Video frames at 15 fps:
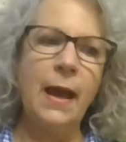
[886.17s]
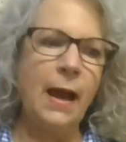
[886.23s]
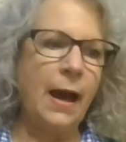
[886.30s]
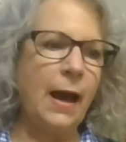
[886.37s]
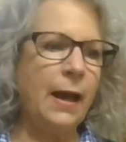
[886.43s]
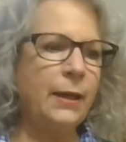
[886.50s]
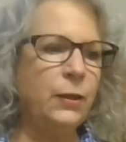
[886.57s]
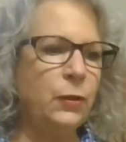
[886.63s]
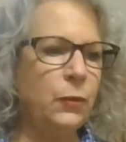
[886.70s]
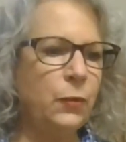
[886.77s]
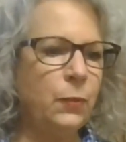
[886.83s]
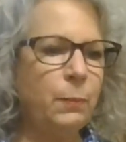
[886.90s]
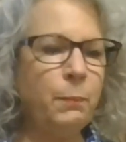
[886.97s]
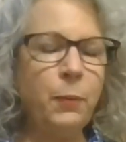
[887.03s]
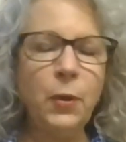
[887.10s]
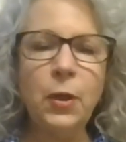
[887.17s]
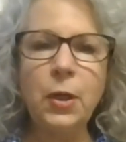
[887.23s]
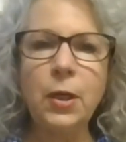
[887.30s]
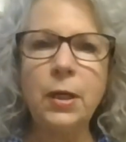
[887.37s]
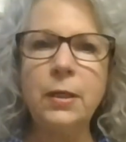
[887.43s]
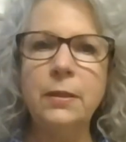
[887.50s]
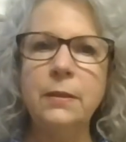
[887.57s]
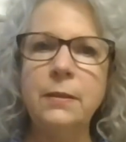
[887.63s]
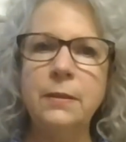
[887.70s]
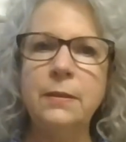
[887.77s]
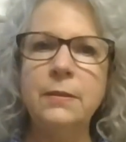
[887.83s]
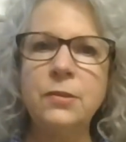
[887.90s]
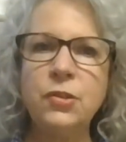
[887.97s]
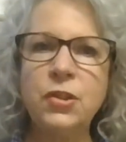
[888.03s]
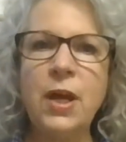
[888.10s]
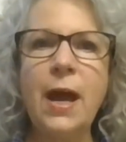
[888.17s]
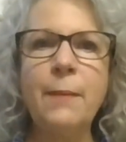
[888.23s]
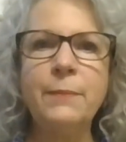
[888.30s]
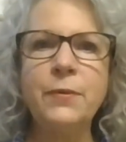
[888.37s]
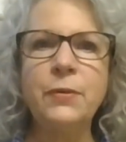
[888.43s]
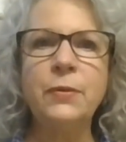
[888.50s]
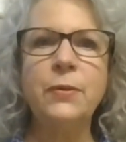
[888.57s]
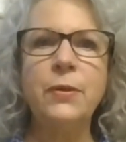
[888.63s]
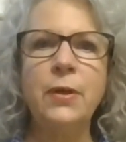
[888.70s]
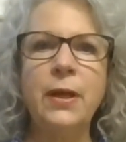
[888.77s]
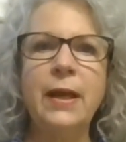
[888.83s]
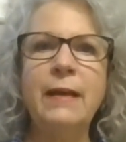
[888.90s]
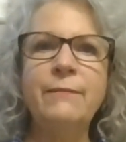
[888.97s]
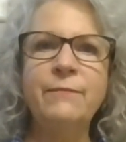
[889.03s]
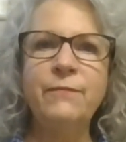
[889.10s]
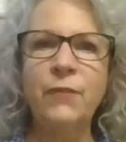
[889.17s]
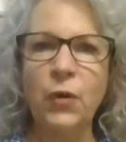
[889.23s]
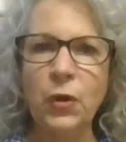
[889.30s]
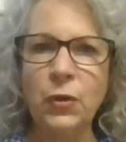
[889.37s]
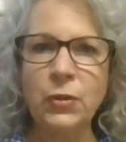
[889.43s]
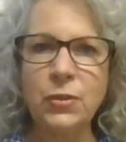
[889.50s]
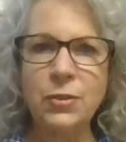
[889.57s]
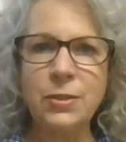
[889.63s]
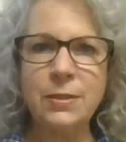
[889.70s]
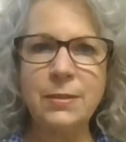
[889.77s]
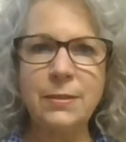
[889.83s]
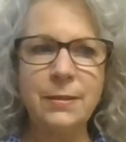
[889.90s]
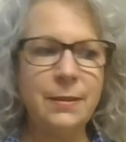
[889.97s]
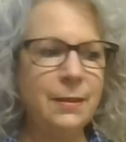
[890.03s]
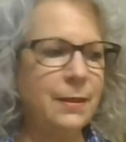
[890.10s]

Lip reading: I knew book, chapter, and verse.